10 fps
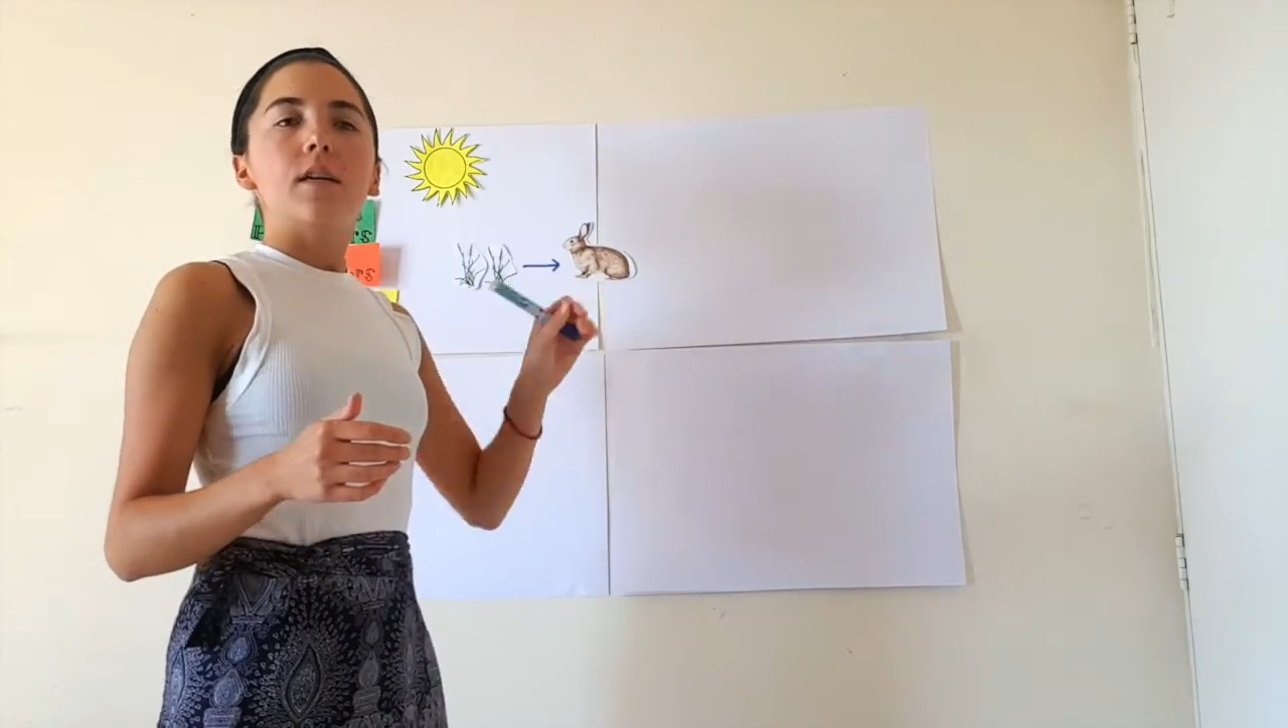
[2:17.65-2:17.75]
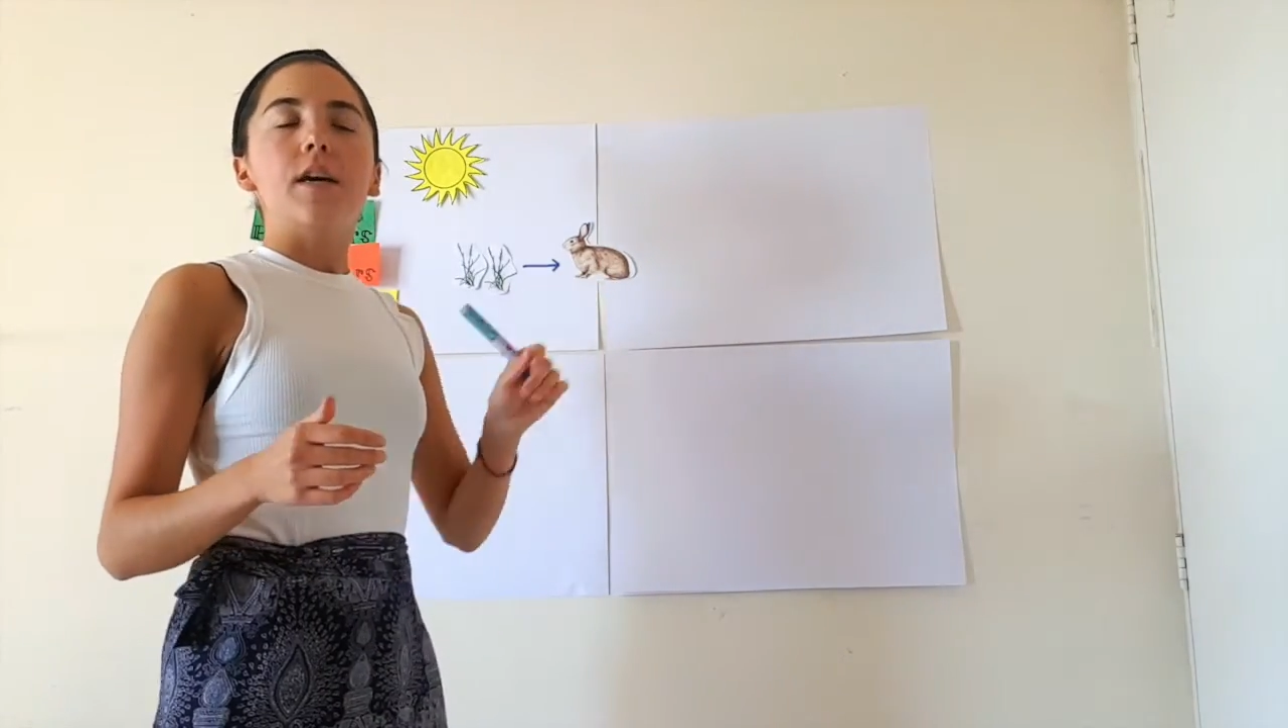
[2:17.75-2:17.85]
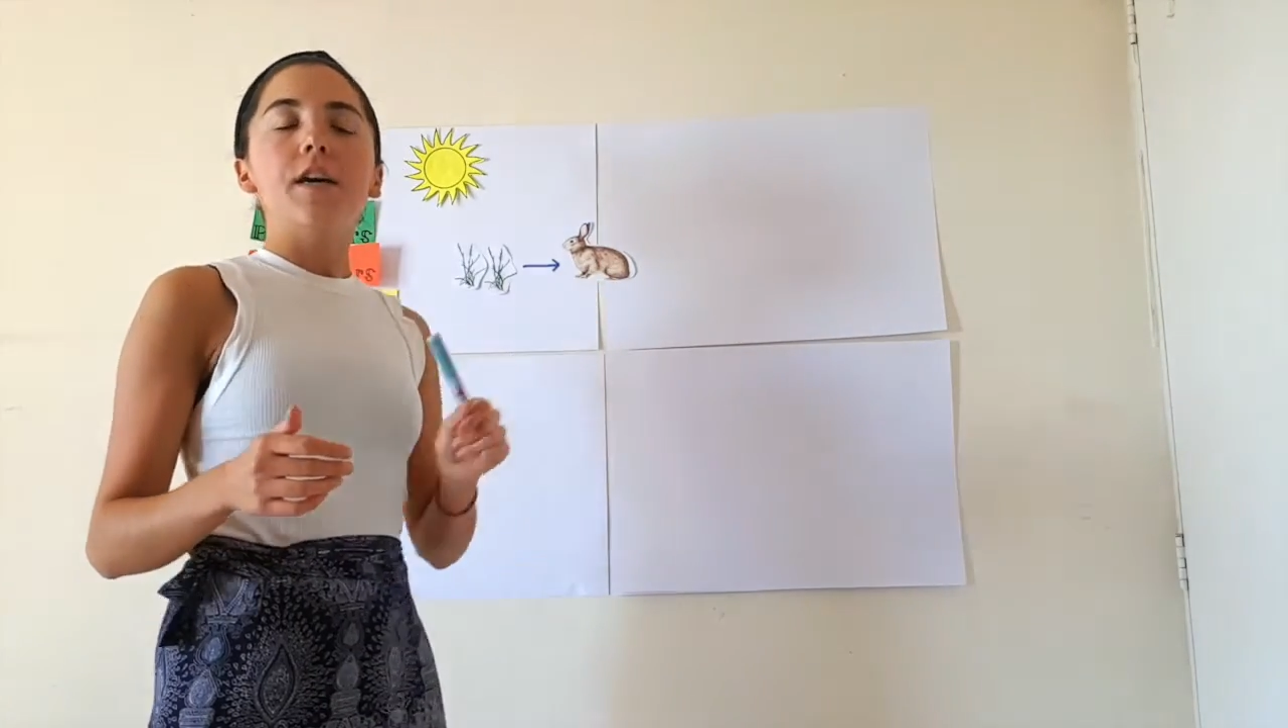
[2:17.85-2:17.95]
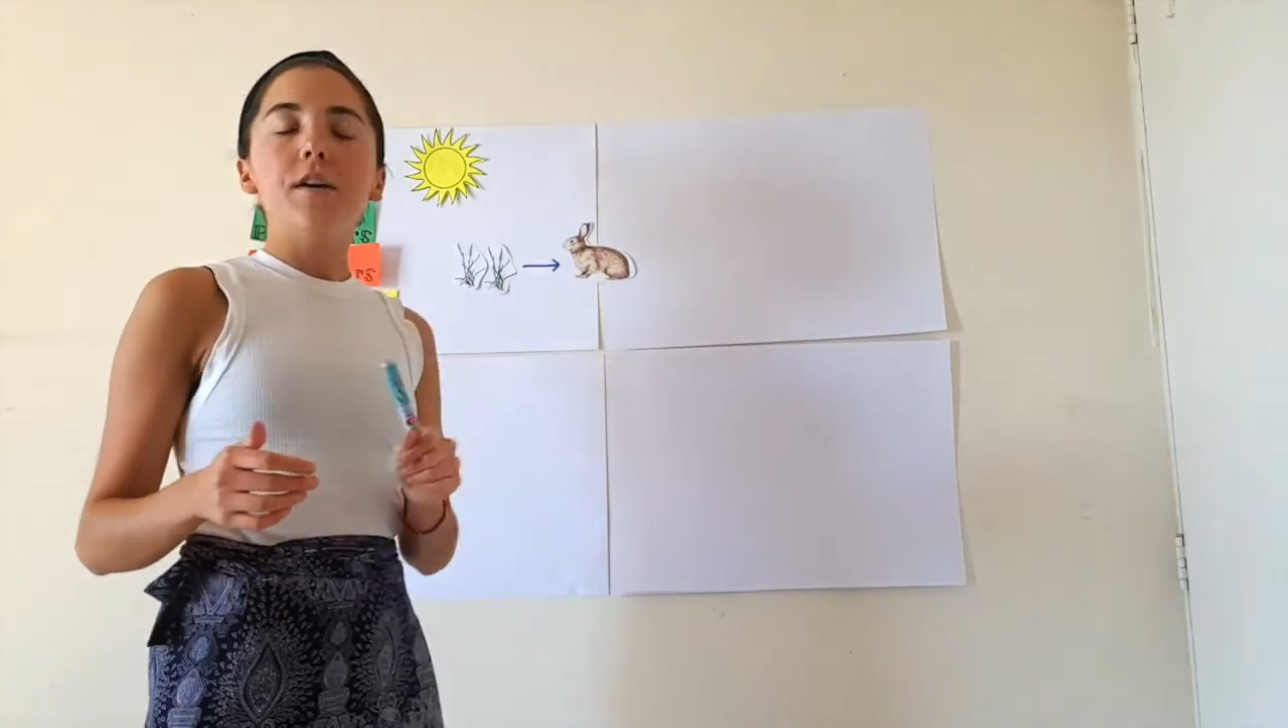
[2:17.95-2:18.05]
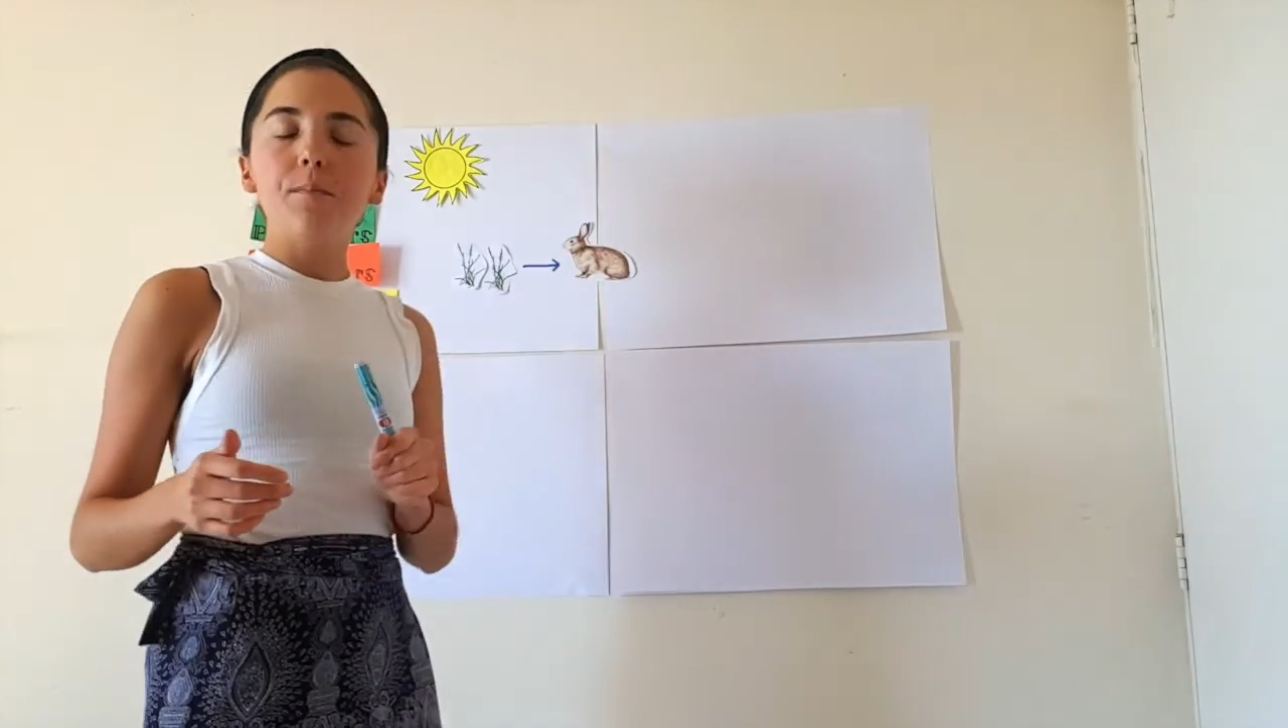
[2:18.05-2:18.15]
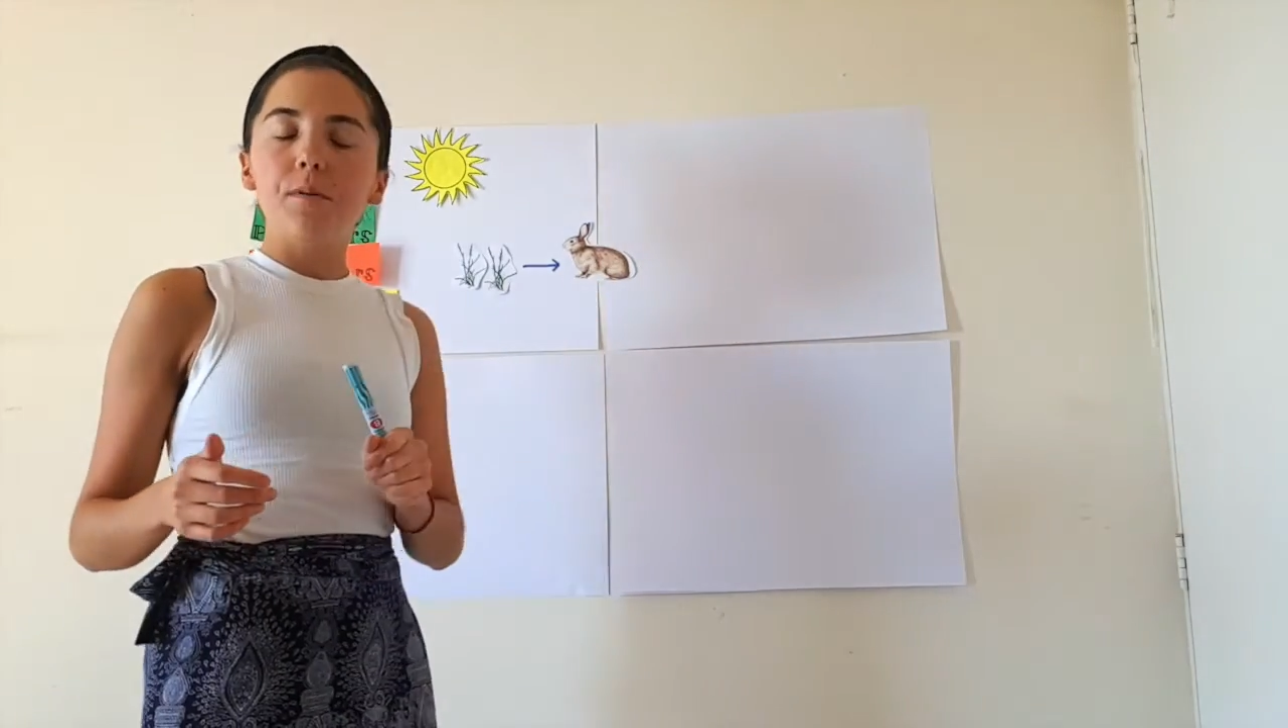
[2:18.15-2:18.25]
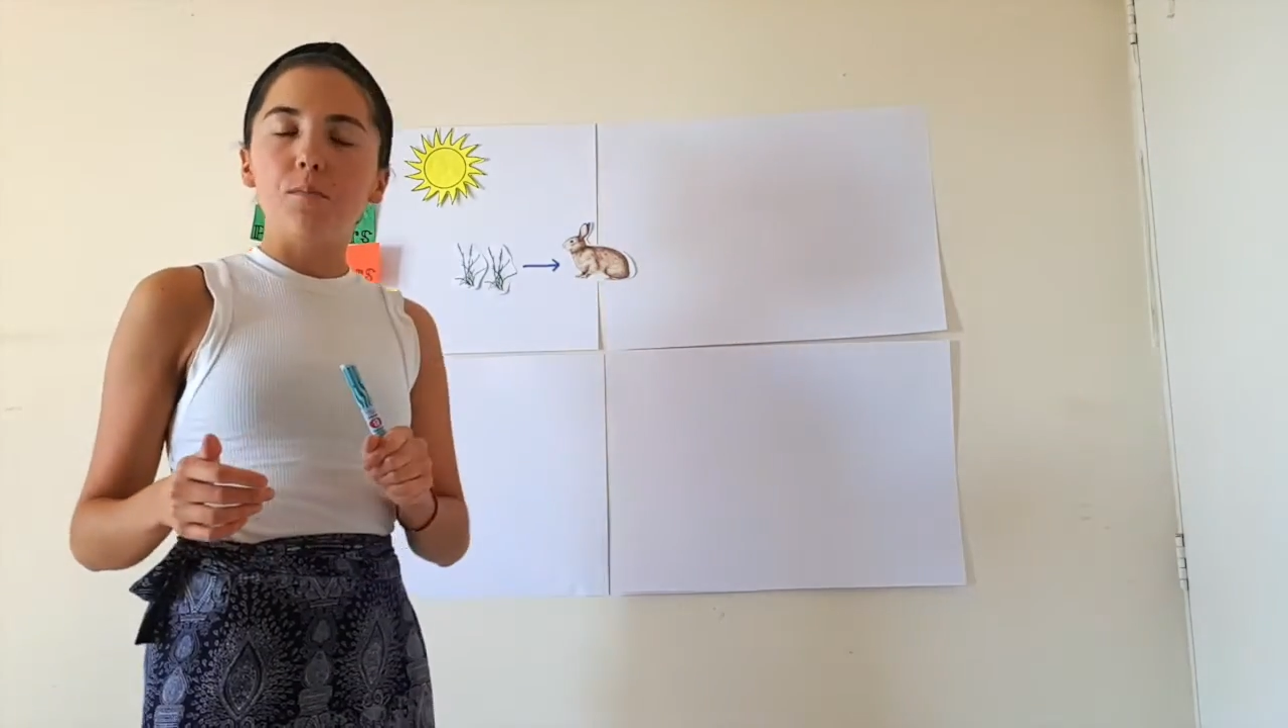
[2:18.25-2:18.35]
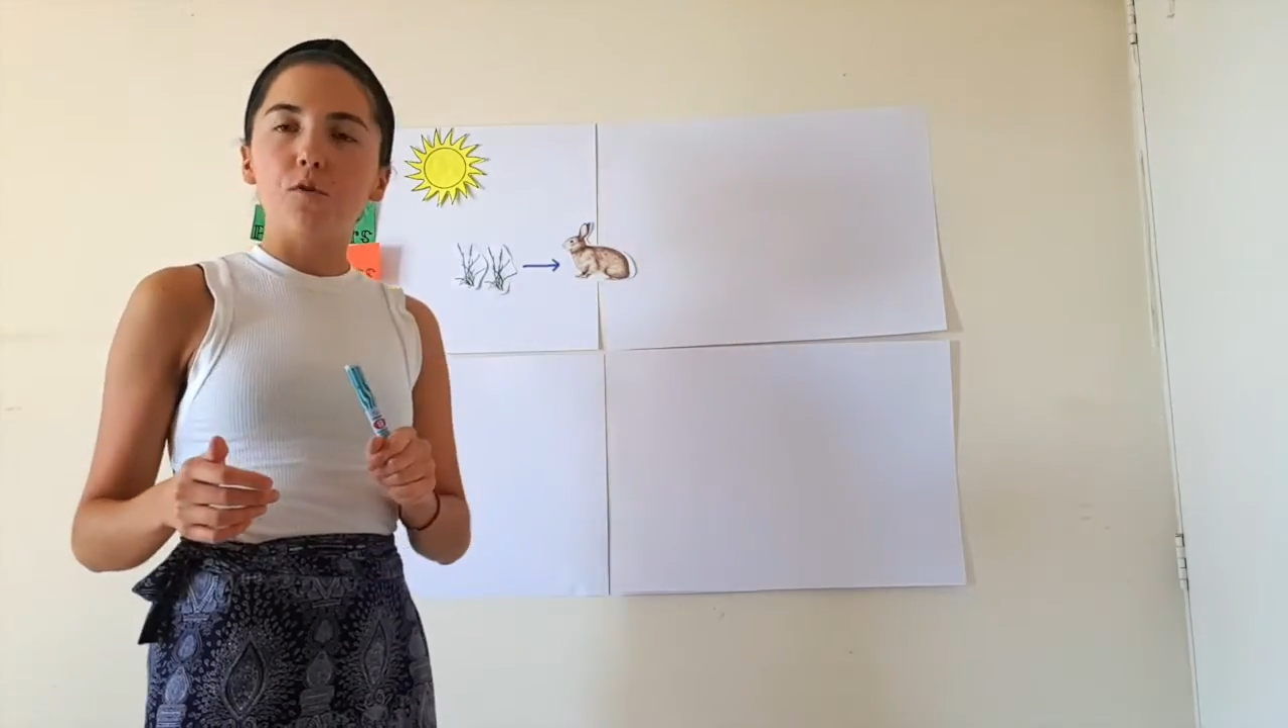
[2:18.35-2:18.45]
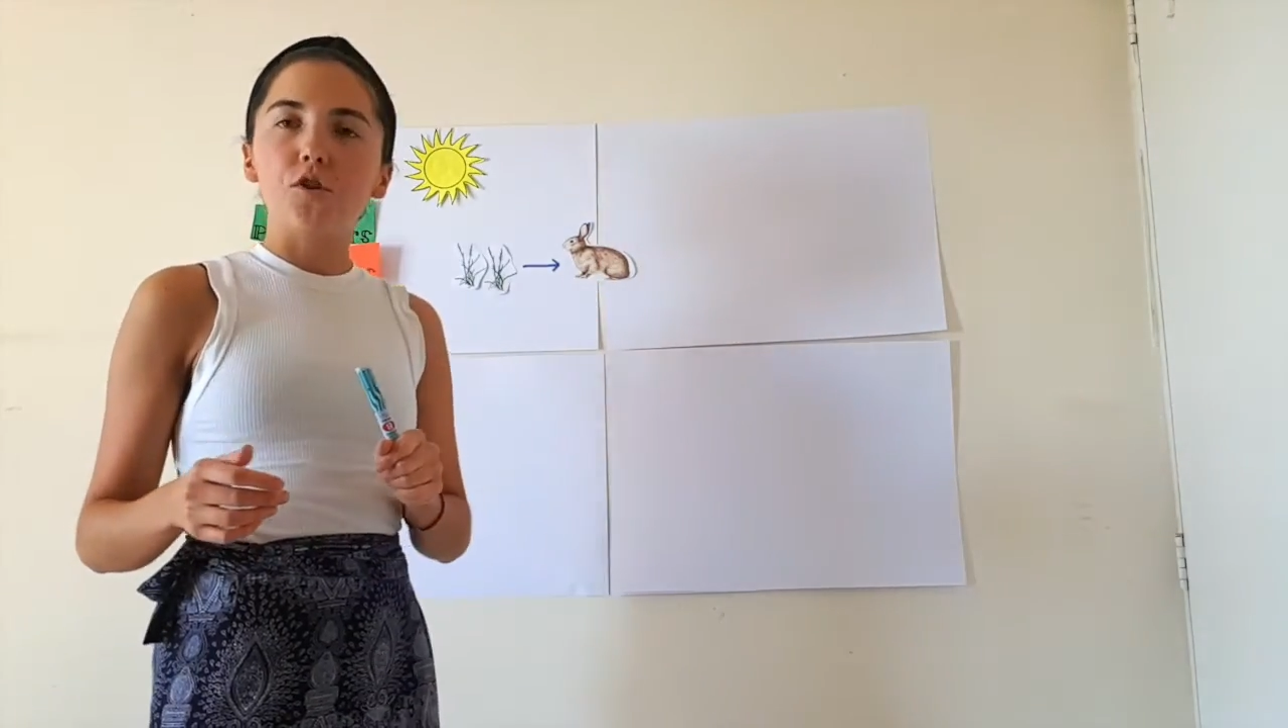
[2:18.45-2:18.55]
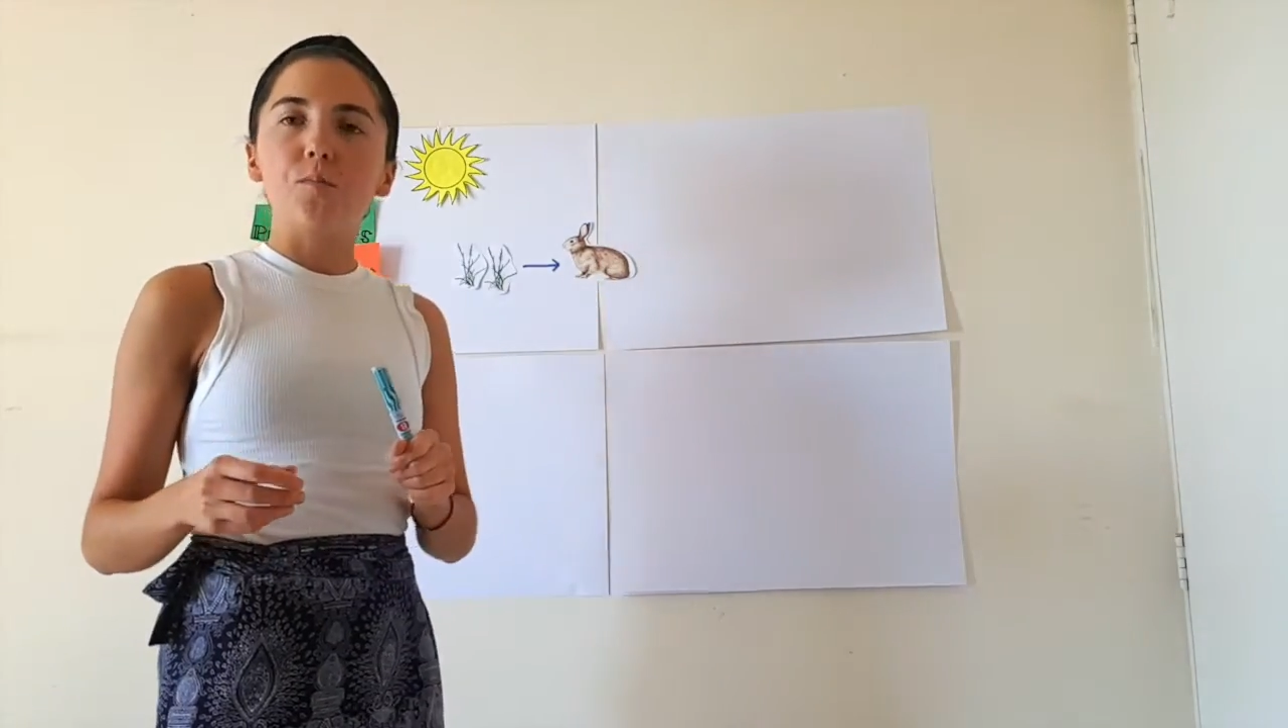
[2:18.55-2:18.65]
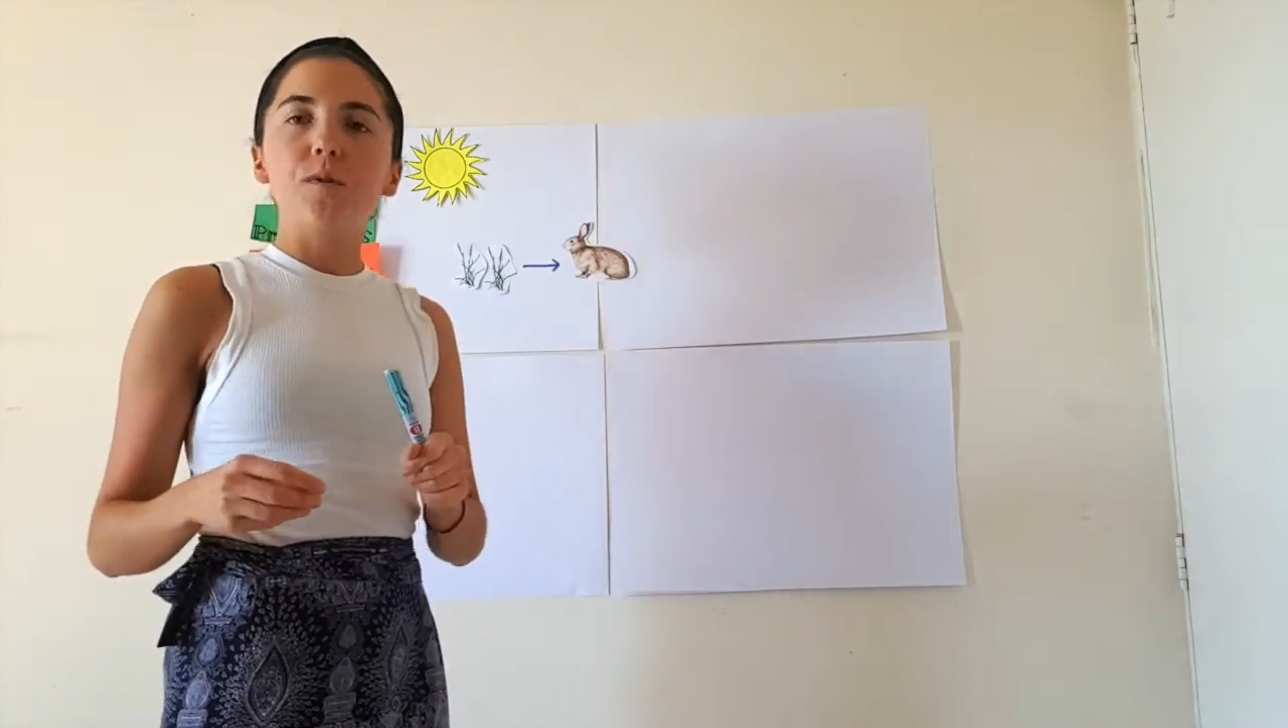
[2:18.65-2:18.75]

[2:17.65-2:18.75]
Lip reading: herbivores